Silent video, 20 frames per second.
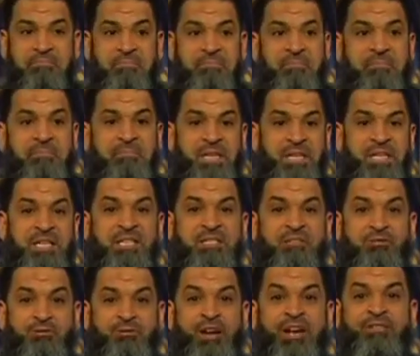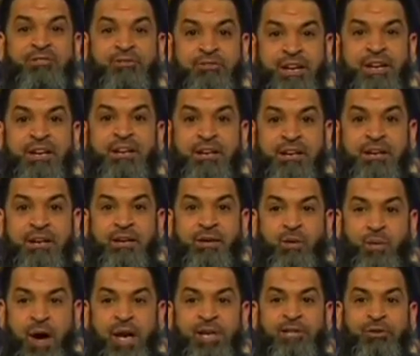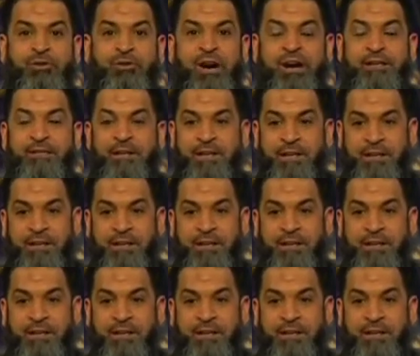Please do not drink while you're driving.